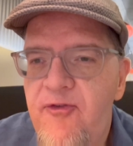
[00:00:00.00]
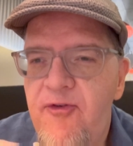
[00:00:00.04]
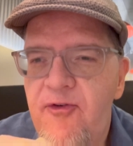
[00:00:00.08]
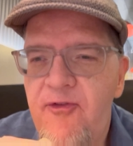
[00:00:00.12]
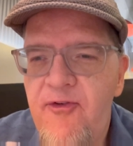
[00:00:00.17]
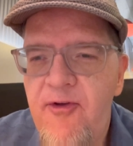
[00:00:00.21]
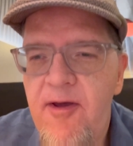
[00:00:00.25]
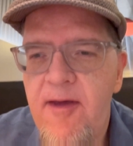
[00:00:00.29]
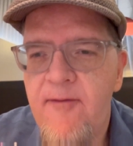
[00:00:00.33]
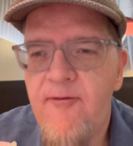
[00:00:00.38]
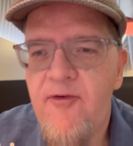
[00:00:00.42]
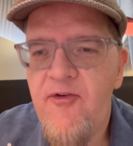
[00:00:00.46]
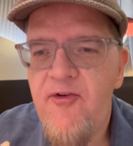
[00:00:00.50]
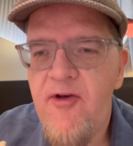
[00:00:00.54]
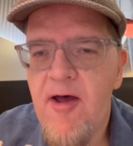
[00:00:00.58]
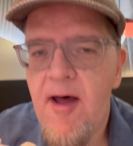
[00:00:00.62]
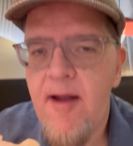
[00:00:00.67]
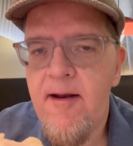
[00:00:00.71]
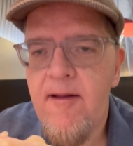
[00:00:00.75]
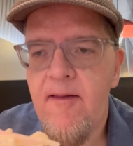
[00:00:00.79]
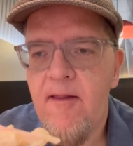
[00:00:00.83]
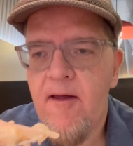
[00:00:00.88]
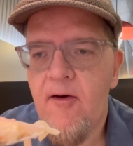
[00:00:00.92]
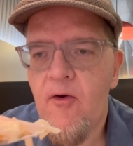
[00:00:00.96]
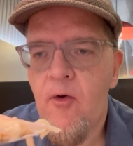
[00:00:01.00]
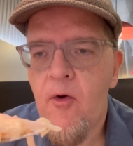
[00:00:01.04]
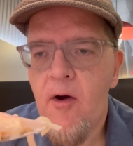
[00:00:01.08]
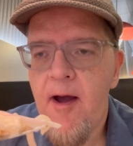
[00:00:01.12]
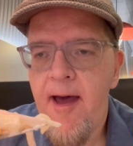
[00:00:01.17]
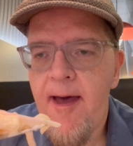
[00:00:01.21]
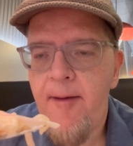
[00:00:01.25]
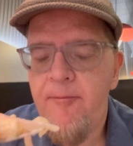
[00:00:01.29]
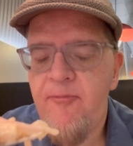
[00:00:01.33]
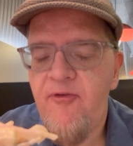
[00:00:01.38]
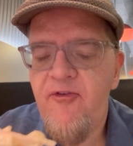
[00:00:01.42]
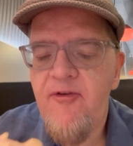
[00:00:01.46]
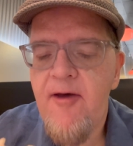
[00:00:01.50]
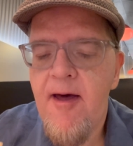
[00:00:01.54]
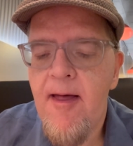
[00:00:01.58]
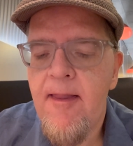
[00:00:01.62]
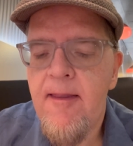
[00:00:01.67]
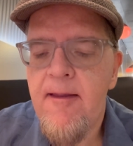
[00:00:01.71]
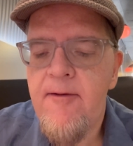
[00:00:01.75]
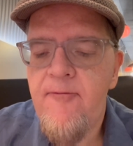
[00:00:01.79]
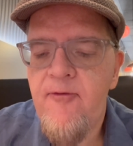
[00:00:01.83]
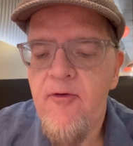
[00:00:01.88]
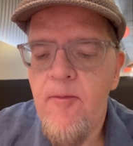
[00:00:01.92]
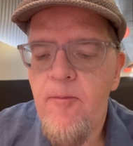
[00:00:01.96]
just to give a shot to the crab
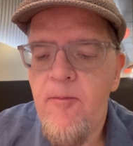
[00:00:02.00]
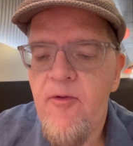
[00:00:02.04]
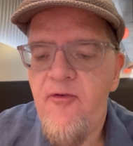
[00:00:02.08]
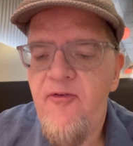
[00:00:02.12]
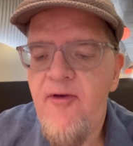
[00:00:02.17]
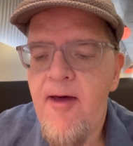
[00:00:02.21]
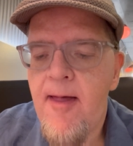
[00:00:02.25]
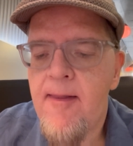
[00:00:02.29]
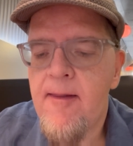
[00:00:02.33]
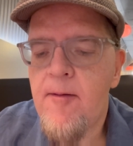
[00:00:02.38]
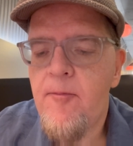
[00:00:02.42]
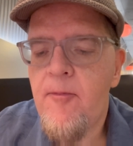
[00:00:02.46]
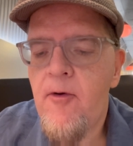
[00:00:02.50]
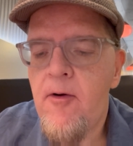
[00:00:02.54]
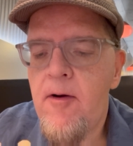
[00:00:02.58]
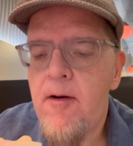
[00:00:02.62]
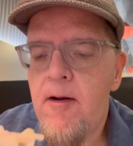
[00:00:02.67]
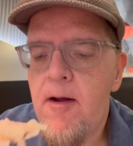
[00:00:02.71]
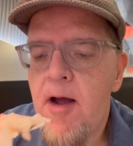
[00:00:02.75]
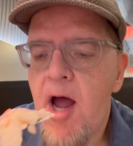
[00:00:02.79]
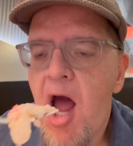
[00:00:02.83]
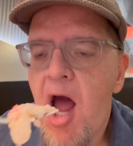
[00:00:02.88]
salad from the salad bar.